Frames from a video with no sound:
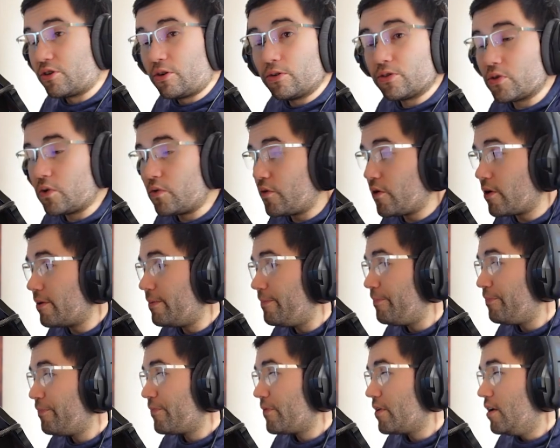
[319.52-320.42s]
good so far.
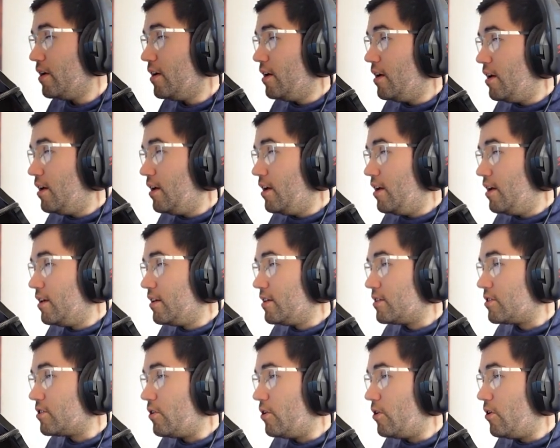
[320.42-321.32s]

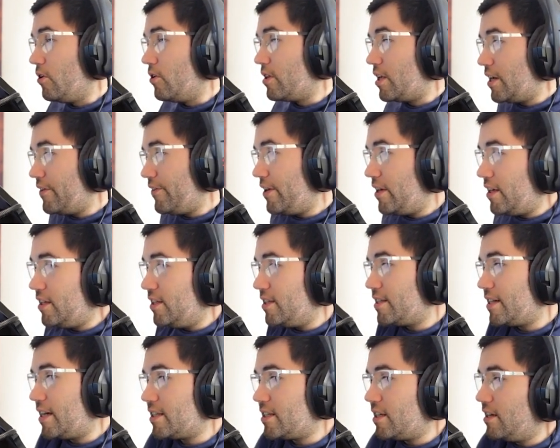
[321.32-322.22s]
So then he
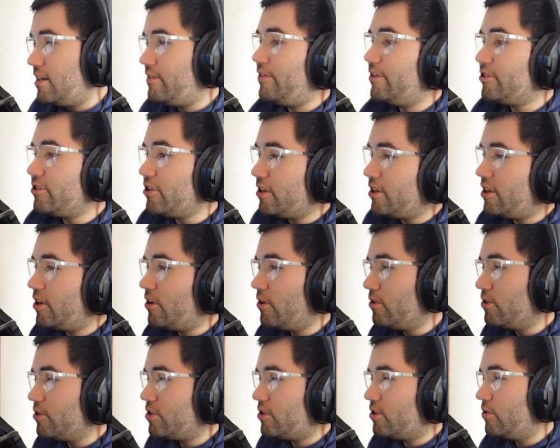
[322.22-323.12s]
says eventually the
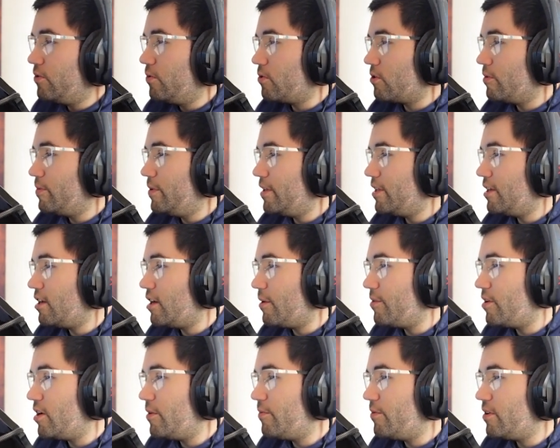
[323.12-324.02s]
goal is to world building,
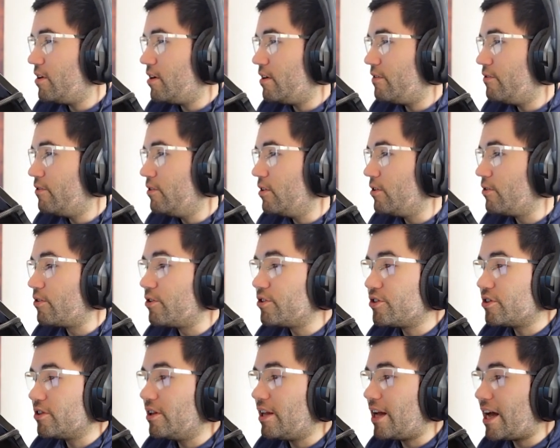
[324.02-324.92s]
coming up with a full
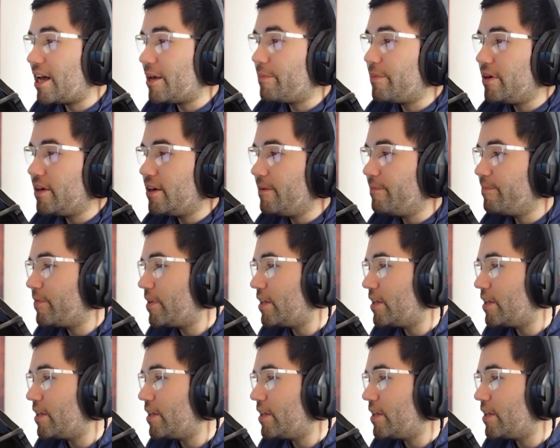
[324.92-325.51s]
original IP,